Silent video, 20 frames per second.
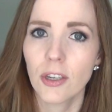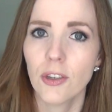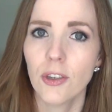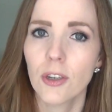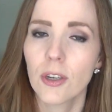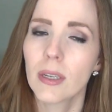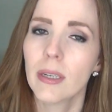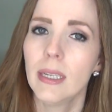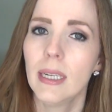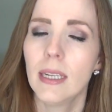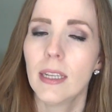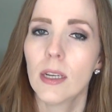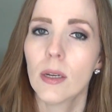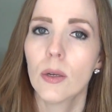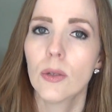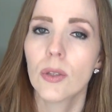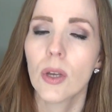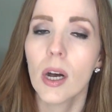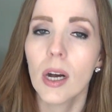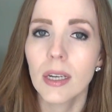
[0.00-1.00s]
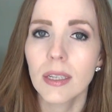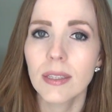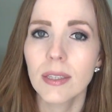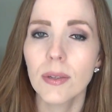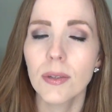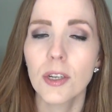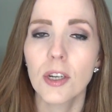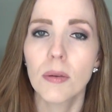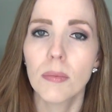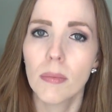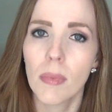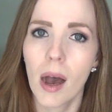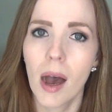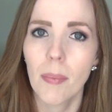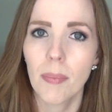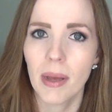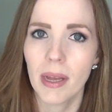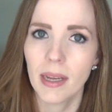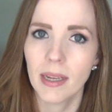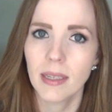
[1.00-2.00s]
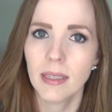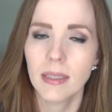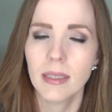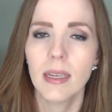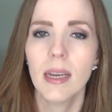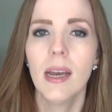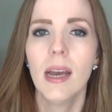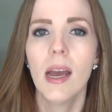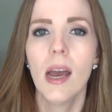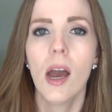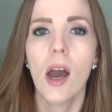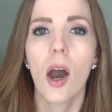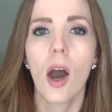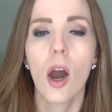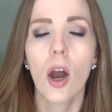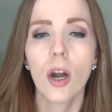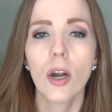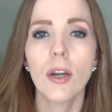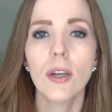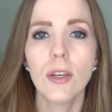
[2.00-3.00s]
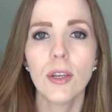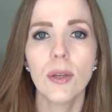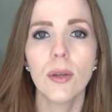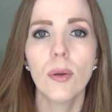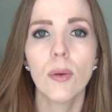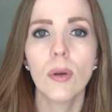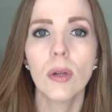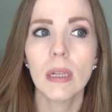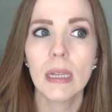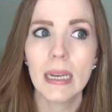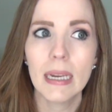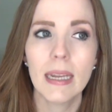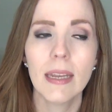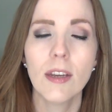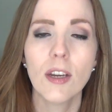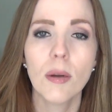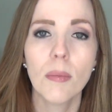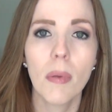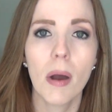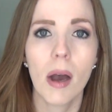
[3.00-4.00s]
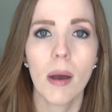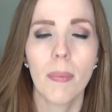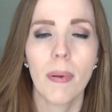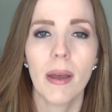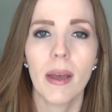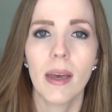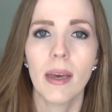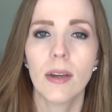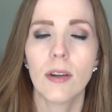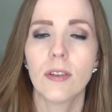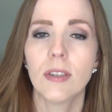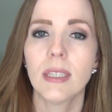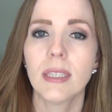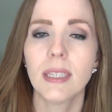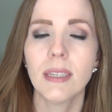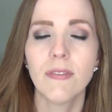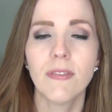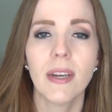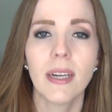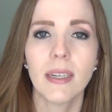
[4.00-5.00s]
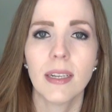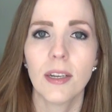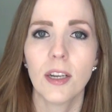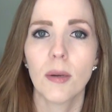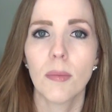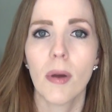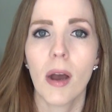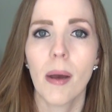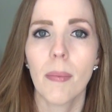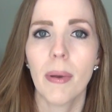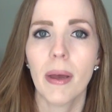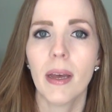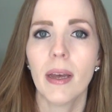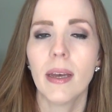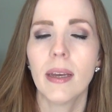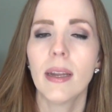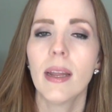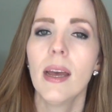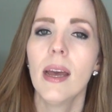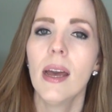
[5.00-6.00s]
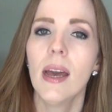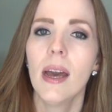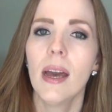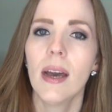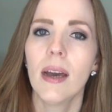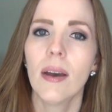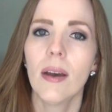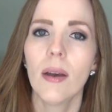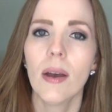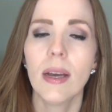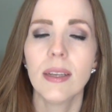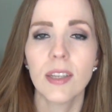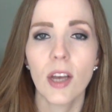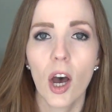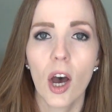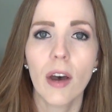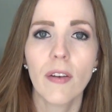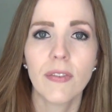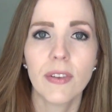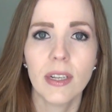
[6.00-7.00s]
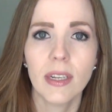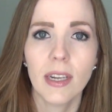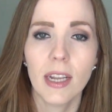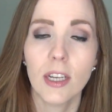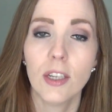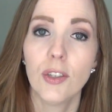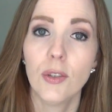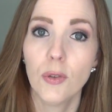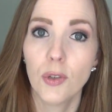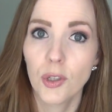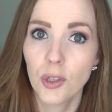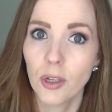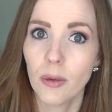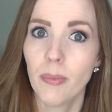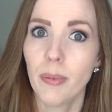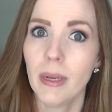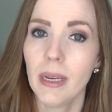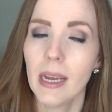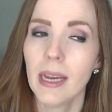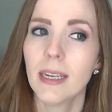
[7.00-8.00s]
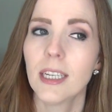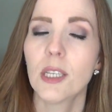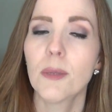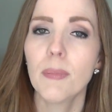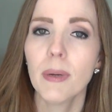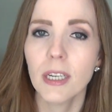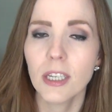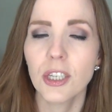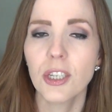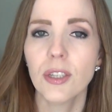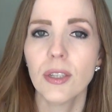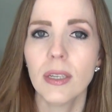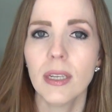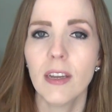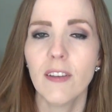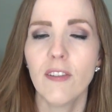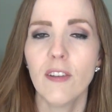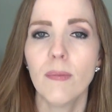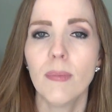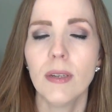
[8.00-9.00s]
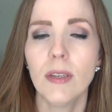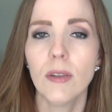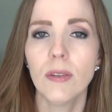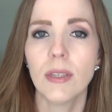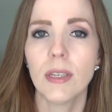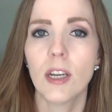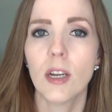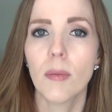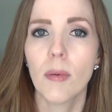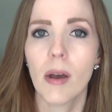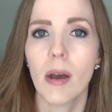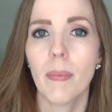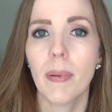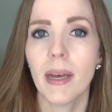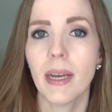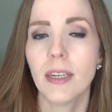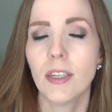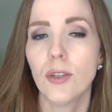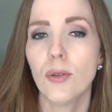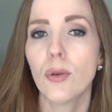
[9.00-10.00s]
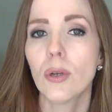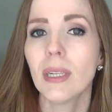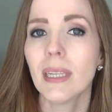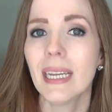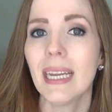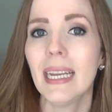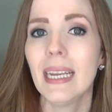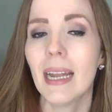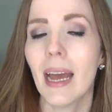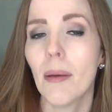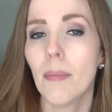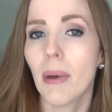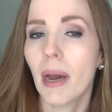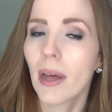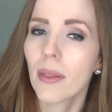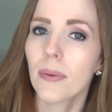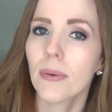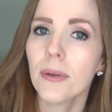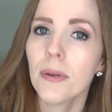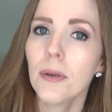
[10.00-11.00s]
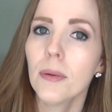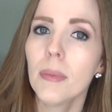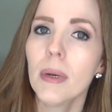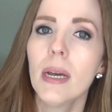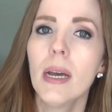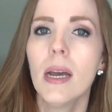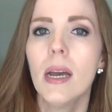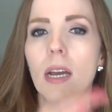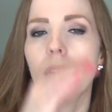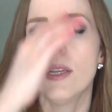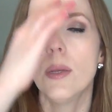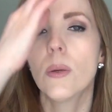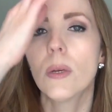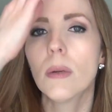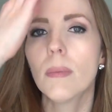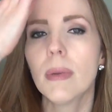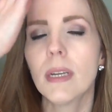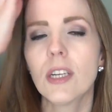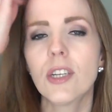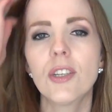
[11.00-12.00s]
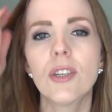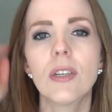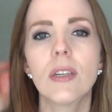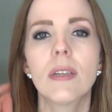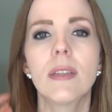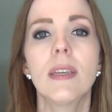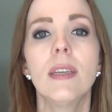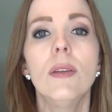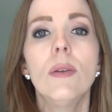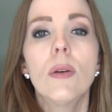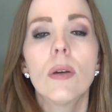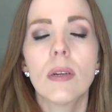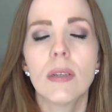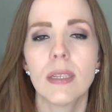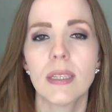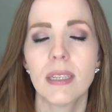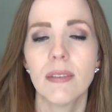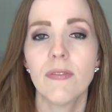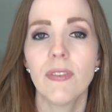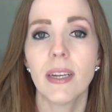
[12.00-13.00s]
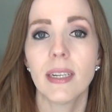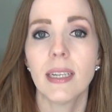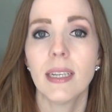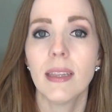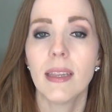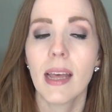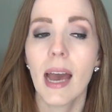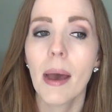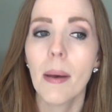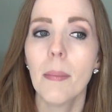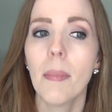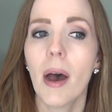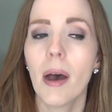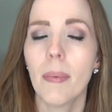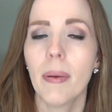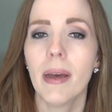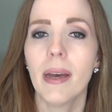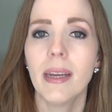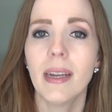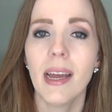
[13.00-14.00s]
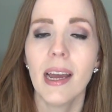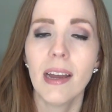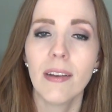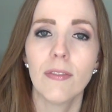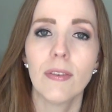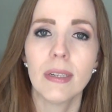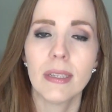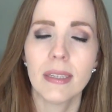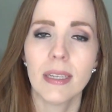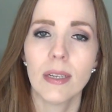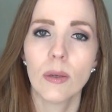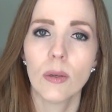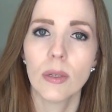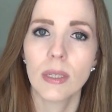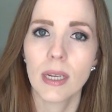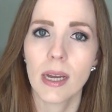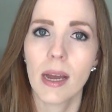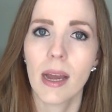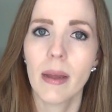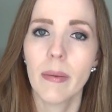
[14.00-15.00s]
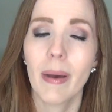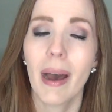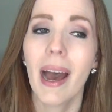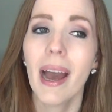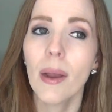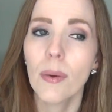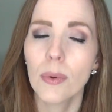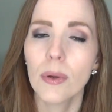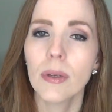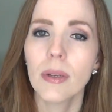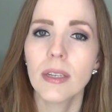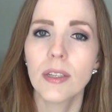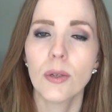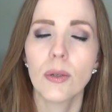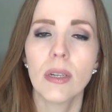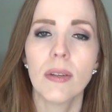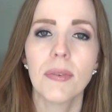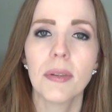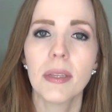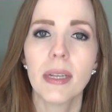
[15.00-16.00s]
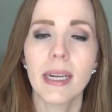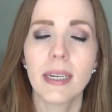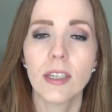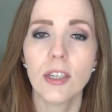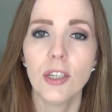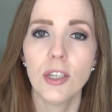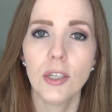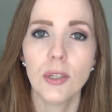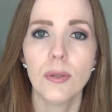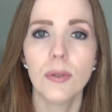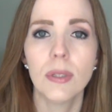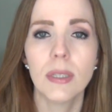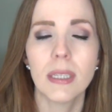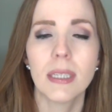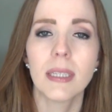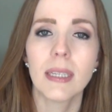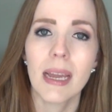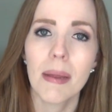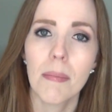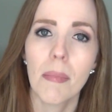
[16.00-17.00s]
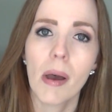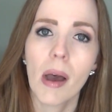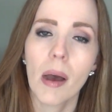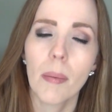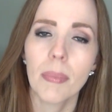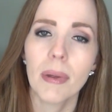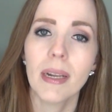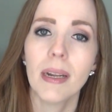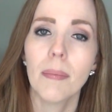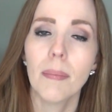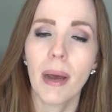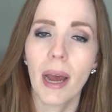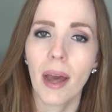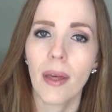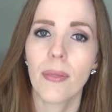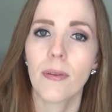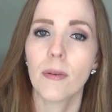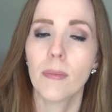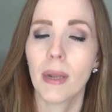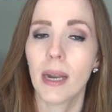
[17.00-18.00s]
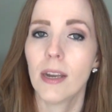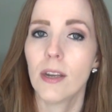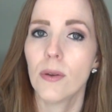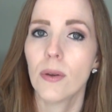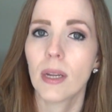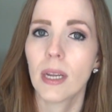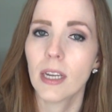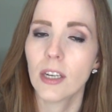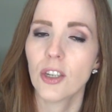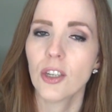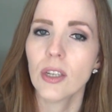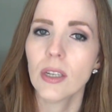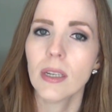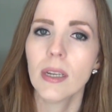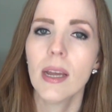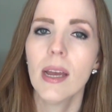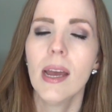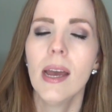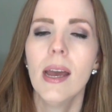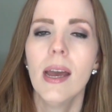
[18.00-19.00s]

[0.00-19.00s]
sure you're cleaning those. Also your mop heads. Are you cleaning your mop head or disinfecting your mop head as often as you should be? And especially if you've been using your mop head to clean a bathroom, you want to make sure that you are disinfecting that mop head every single time. I really don't even like to use the same mop in a bathroom that I do a kitchen.